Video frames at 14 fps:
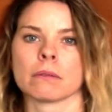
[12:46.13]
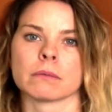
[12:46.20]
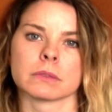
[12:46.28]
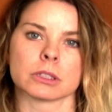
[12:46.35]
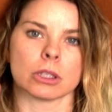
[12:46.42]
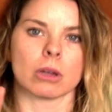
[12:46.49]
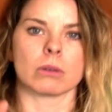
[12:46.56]

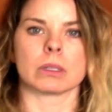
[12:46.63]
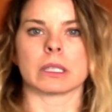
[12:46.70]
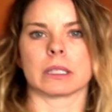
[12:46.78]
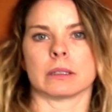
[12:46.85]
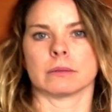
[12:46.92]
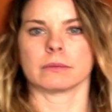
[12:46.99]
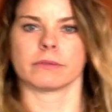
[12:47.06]

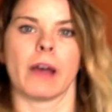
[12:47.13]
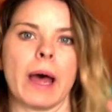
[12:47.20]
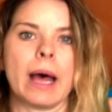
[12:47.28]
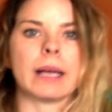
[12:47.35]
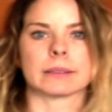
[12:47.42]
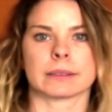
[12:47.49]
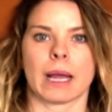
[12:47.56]
Slowly,
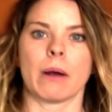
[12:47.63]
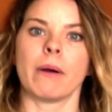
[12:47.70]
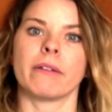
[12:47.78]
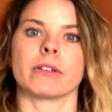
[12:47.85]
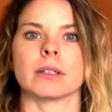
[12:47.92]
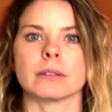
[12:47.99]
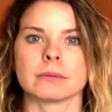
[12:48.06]
fast,
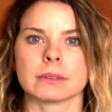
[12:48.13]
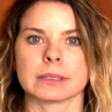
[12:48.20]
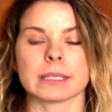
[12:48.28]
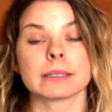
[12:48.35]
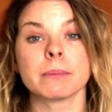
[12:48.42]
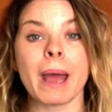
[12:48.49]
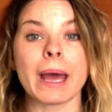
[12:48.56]
however. It
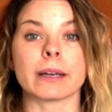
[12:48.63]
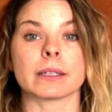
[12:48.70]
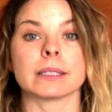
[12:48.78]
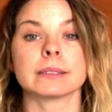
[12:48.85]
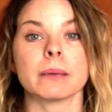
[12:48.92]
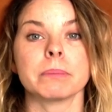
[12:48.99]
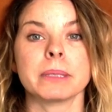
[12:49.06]
doesn't matter.
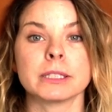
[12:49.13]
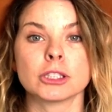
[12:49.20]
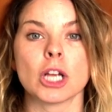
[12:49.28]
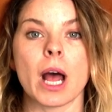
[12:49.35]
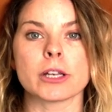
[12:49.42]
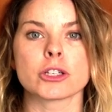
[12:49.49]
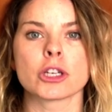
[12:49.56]
He's not being
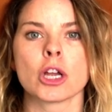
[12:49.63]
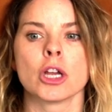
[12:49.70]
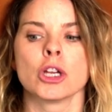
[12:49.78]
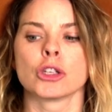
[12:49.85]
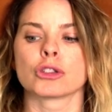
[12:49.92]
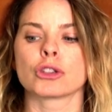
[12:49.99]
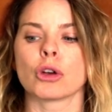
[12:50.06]
judged.
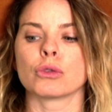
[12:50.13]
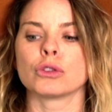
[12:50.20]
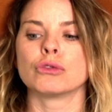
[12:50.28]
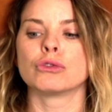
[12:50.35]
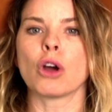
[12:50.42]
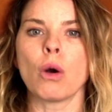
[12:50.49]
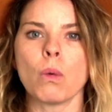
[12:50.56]
So
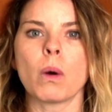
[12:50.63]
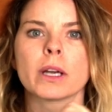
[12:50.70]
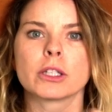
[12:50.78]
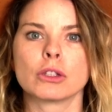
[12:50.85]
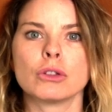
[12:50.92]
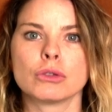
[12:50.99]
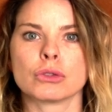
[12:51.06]
you don't want
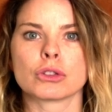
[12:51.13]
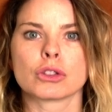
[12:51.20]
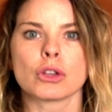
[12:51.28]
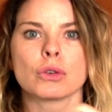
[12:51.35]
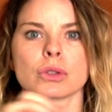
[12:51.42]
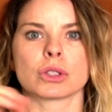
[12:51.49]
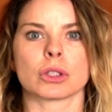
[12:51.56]
to use
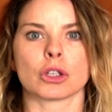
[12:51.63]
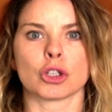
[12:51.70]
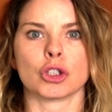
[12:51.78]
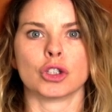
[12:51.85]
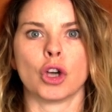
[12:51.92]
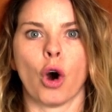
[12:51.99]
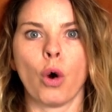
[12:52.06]
those
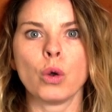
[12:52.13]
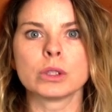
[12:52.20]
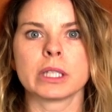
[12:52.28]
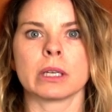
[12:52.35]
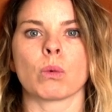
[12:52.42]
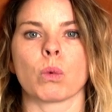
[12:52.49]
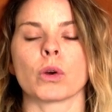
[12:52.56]

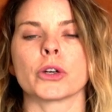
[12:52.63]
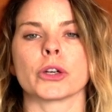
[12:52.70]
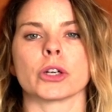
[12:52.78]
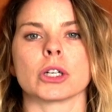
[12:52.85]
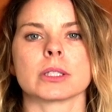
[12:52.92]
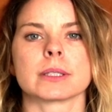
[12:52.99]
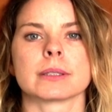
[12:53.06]
golden
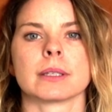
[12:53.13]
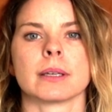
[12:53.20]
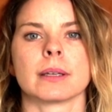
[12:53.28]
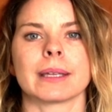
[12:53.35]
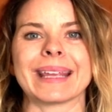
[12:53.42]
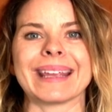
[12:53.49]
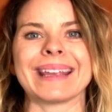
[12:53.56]
words
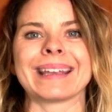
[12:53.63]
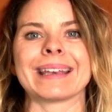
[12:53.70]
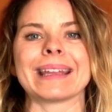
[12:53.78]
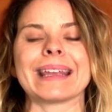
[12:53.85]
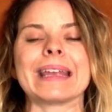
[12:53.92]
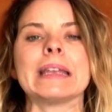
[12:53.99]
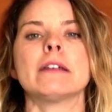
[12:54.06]

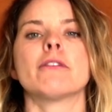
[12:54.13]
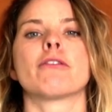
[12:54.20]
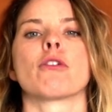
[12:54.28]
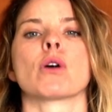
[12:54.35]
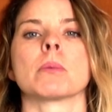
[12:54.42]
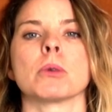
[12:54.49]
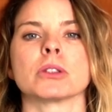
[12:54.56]
in
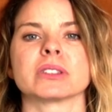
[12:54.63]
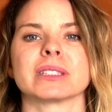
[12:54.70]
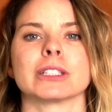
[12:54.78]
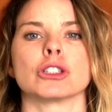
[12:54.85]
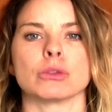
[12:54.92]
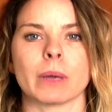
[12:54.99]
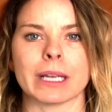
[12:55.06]
informal
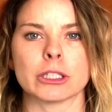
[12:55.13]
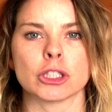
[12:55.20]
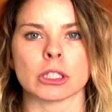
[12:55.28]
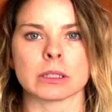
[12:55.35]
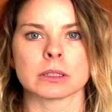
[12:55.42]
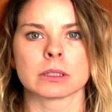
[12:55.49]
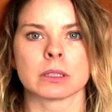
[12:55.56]

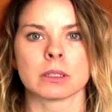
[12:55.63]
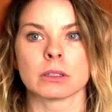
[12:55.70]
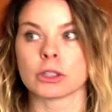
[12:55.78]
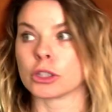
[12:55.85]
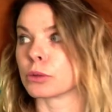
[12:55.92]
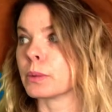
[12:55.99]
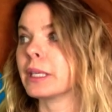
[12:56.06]
situations.
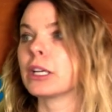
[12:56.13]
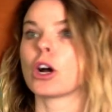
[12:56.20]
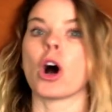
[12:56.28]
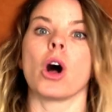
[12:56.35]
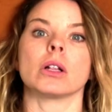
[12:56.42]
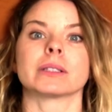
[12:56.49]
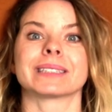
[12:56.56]
Your
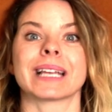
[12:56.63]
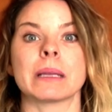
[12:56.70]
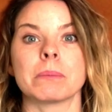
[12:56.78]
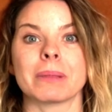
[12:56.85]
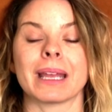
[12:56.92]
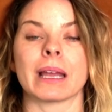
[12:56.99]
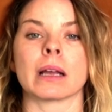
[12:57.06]
recall,
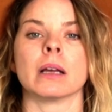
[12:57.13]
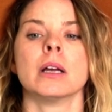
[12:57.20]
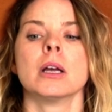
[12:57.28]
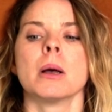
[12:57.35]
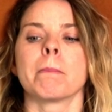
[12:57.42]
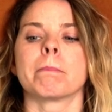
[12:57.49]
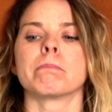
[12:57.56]
same thing.
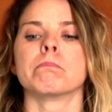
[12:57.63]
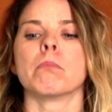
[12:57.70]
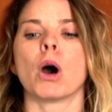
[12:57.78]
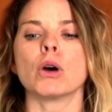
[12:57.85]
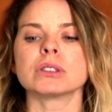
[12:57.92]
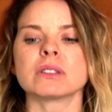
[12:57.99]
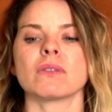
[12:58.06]

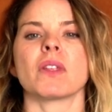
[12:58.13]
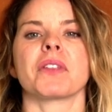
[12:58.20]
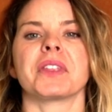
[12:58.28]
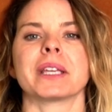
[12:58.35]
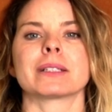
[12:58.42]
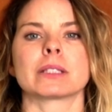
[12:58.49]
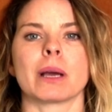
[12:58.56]
Most of the
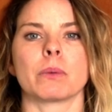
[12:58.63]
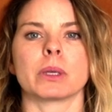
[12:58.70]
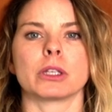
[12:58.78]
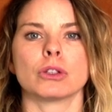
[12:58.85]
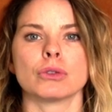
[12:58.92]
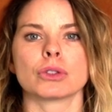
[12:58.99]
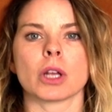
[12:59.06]
things that we
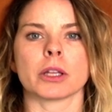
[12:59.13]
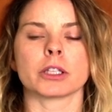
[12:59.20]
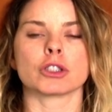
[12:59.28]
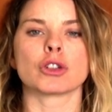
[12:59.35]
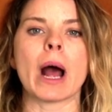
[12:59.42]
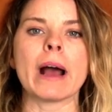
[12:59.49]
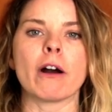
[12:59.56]
use on the
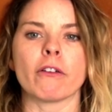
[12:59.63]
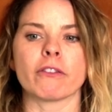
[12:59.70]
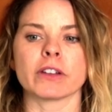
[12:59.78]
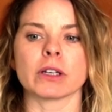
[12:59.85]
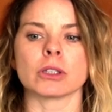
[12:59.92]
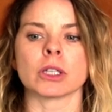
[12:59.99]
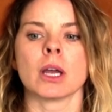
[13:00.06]
trial
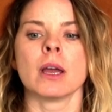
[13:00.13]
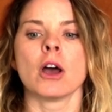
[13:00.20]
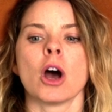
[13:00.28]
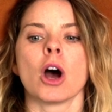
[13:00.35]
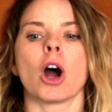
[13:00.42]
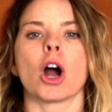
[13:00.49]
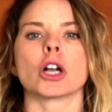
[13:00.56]
field
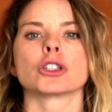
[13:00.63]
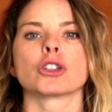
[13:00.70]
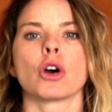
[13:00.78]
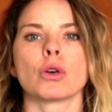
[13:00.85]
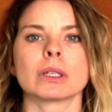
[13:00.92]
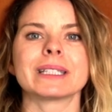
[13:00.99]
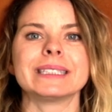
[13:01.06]
are
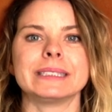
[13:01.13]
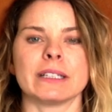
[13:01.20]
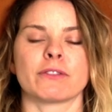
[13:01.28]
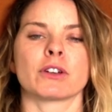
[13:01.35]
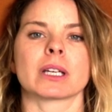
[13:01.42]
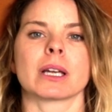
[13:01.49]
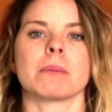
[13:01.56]
totally
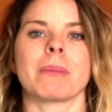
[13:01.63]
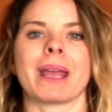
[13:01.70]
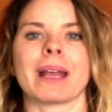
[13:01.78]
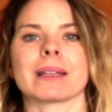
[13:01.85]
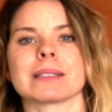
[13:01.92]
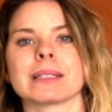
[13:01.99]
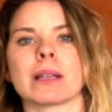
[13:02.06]
different
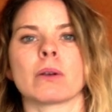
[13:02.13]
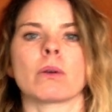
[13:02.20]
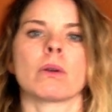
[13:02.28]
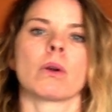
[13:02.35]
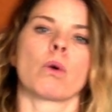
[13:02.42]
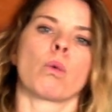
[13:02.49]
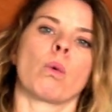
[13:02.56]
commands than
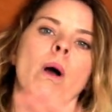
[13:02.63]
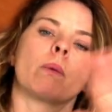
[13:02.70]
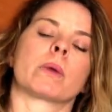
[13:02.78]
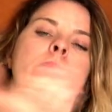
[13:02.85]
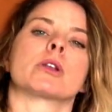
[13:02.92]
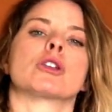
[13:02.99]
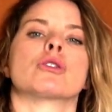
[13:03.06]
what
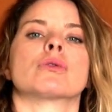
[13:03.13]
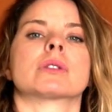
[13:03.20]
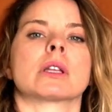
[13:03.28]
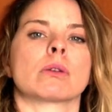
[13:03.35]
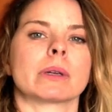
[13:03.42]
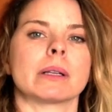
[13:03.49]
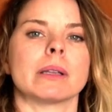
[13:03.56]
we would use
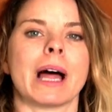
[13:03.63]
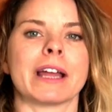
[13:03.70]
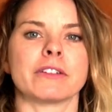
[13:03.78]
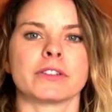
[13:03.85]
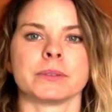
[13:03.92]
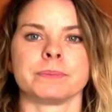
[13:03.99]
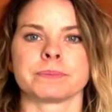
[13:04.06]
in real
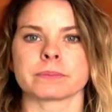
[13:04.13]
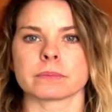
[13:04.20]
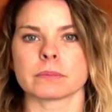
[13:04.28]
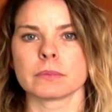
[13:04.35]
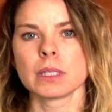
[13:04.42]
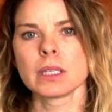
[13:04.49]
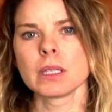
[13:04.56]
life.
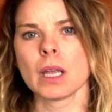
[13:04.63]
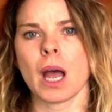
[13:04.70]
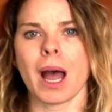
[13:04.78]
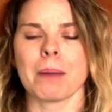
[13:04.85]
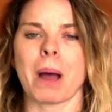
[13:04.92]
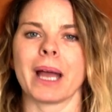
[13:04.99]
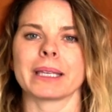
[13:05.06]

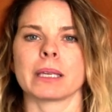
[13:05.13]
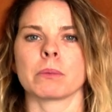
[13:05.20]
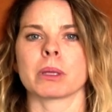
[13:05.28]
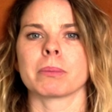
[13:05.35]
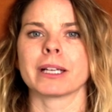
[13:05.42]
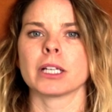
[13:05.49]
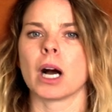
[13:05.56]
I'm hiking
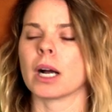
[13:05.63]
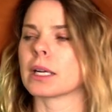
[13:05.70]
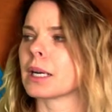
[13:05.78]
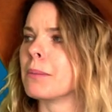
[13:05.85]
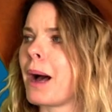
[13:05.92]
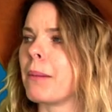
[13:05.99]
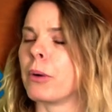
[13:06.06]
with my dog.
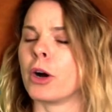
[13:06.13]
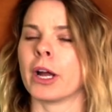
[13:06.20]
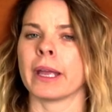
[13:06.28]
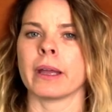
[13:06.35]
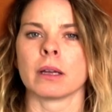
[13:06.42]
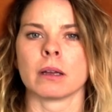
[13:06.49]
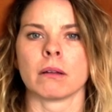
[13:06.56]
Come on,
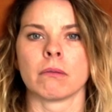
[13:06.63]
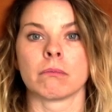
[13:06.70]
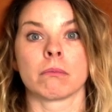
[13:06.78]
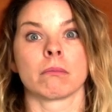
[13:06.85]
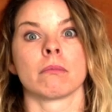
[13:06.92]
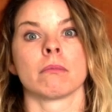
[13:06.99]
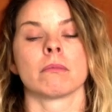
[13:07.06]
boy.
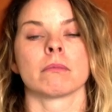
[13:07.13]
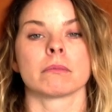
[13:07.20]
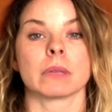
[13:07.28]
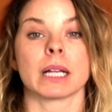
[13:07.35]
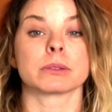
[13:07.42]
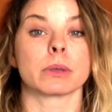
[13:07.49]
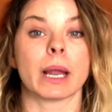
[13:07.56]

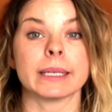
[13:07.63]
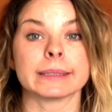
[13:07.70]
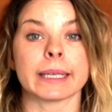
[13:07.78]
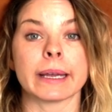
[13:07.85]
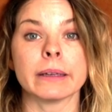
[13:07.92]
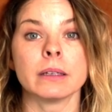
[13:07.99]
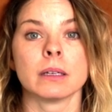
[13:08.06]
That's what I
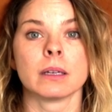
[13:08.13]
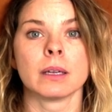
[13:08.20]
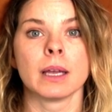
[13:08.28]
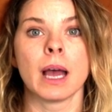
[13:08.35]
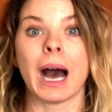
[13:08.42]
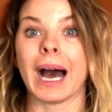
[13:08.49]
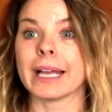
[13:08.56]
say.
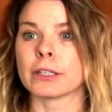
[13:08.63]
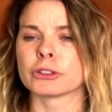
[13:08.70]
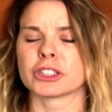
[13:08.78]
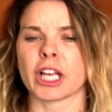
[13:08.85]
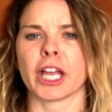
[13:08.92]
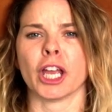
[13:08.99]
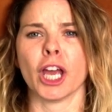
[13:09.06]
I don't
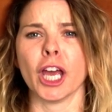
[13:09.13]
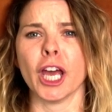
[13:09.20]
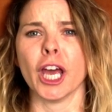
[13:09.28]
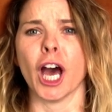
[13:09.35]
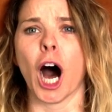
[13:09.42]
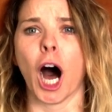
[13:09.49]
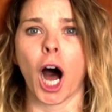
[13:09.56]
say
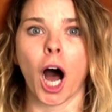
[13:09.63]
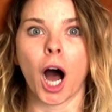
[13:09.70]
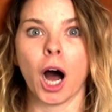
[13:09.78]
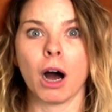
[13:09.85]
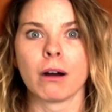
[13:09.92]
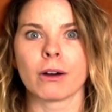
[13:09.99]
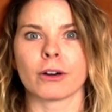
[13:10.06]
here
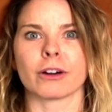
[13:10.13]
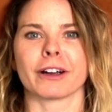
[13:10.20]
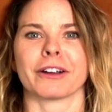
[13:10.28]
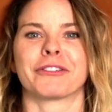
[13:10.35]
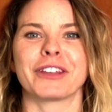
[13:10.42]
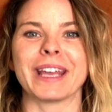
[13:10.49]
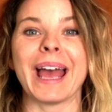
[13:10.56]
or
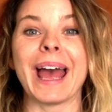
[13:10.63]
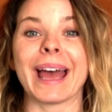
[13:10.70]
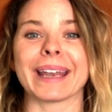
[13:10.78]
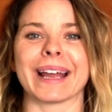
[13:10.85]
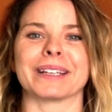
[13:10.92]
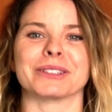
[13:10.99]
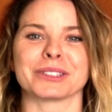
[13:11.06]

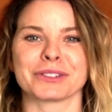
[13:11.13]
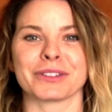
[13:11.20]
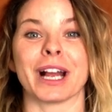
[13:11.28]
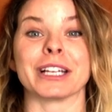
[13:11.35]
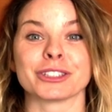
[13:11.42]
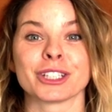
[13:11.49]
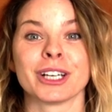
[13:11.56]
Vienne. I use
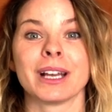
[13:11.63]
French.